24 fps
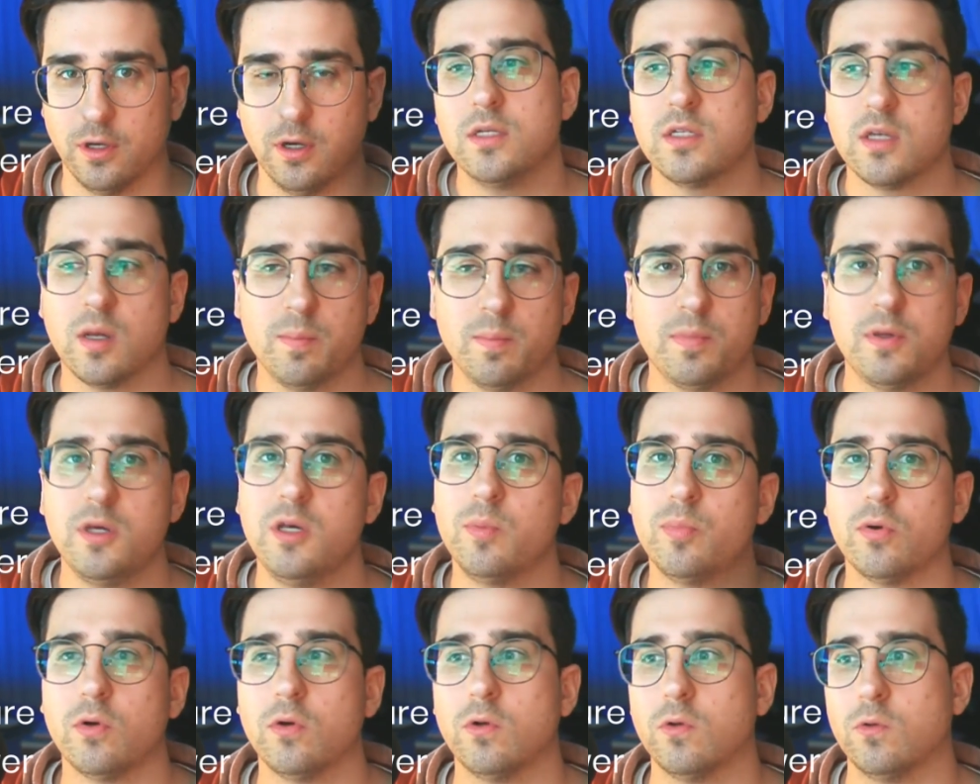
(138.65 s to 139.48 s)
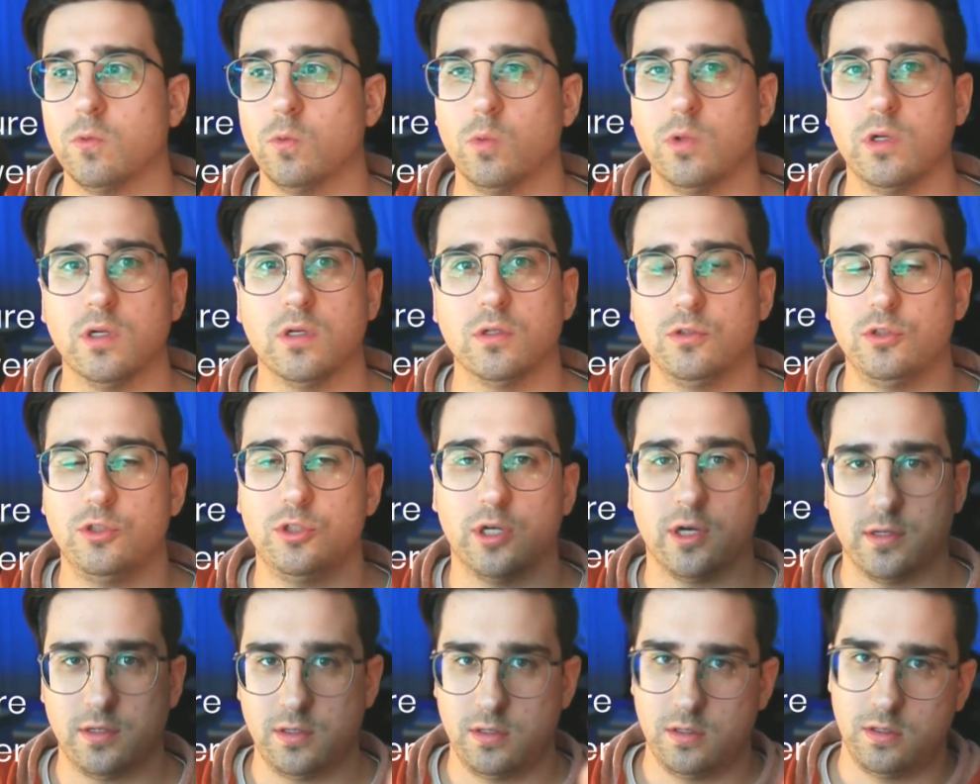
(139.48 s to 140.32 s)
Some people will
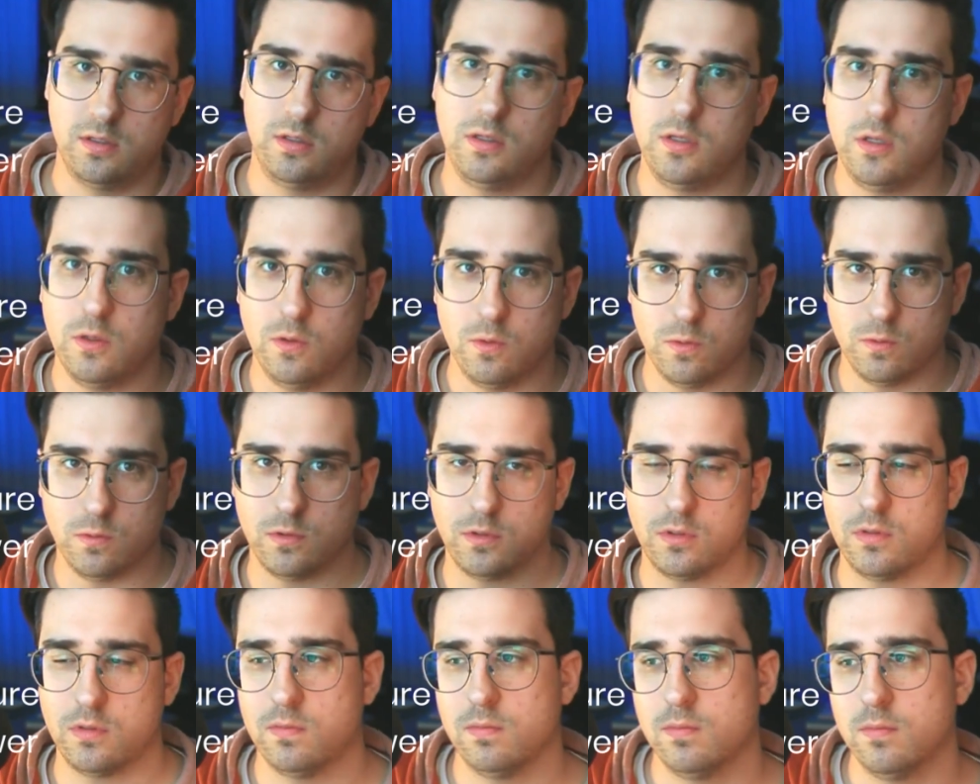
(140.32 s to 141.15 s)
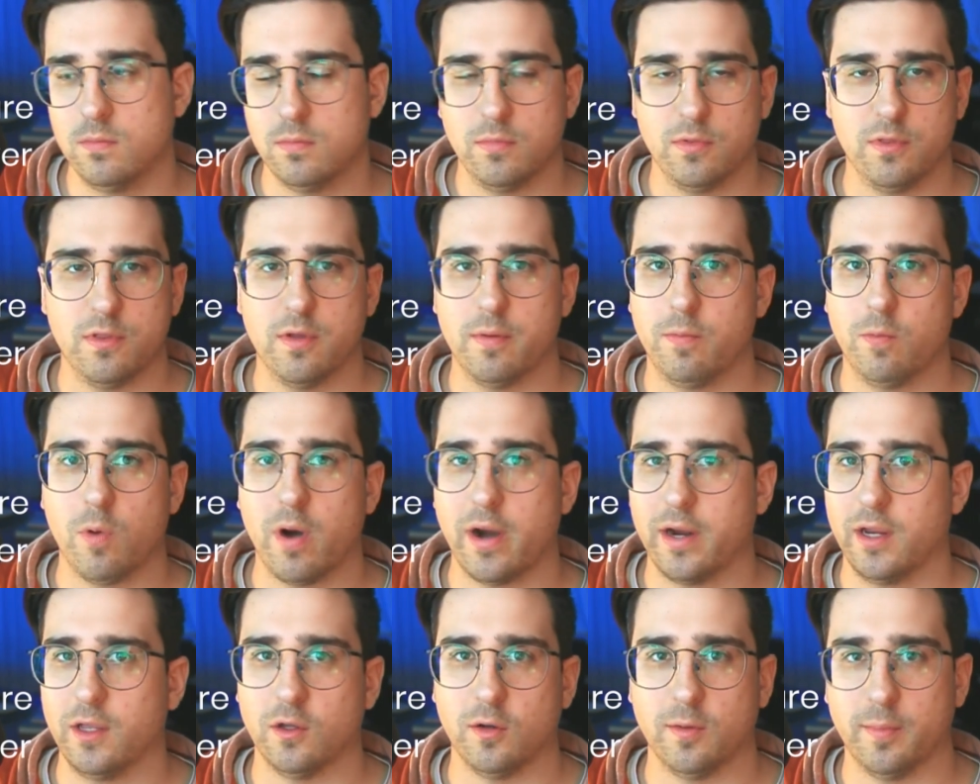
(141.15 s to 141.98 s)
just use the
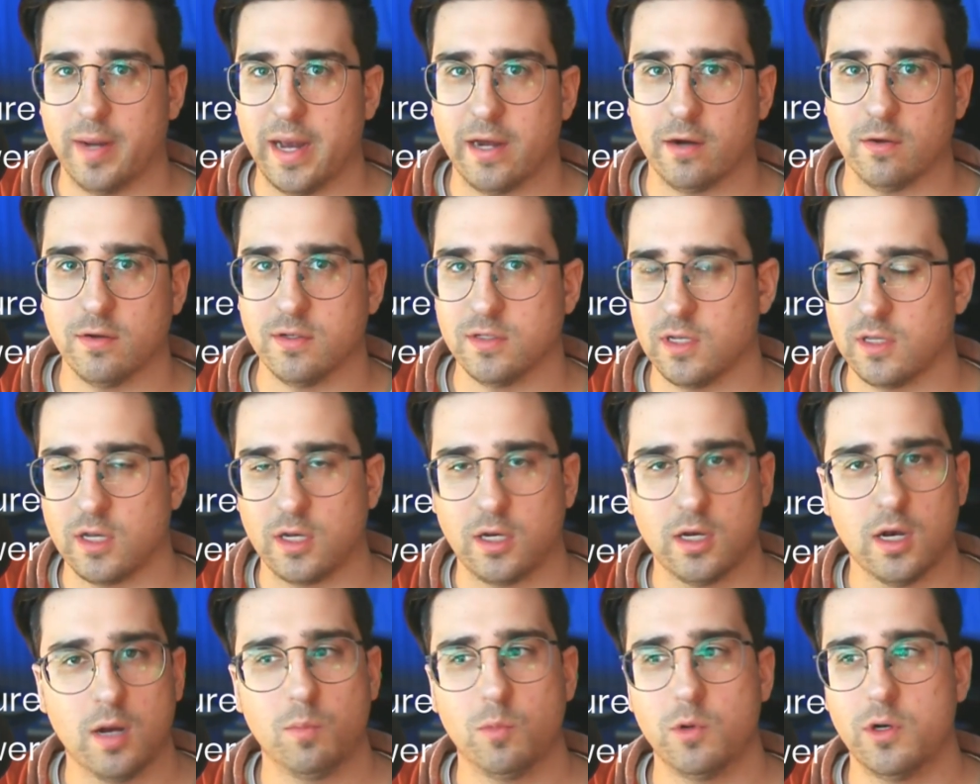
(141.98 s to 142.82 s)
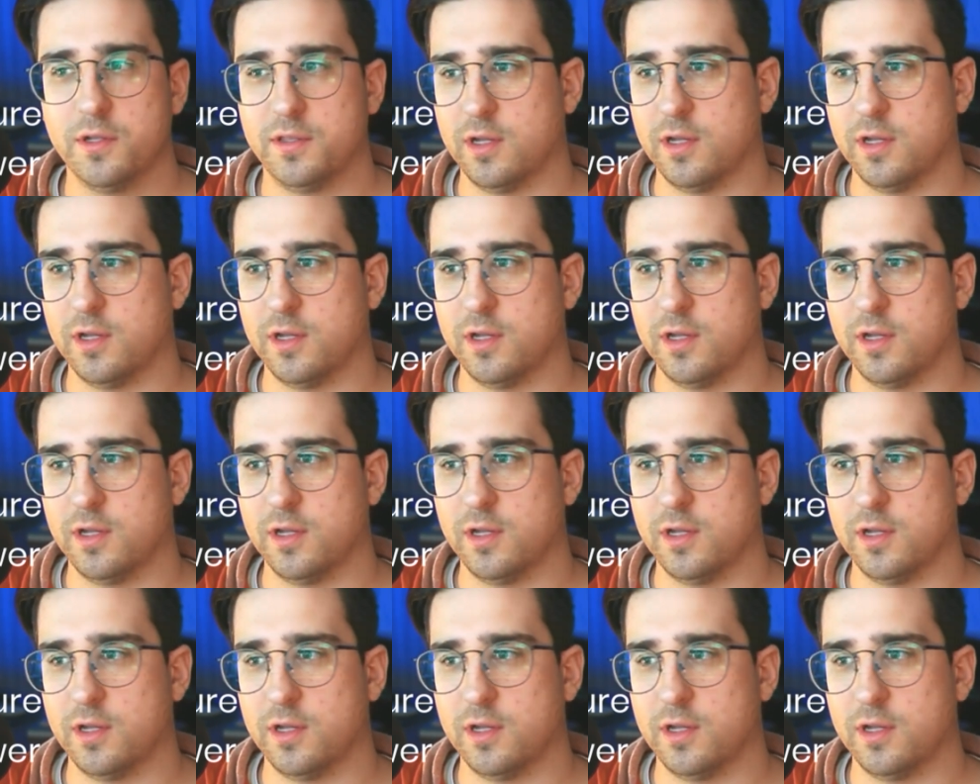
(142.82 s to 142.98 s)
regular batteries that they come with.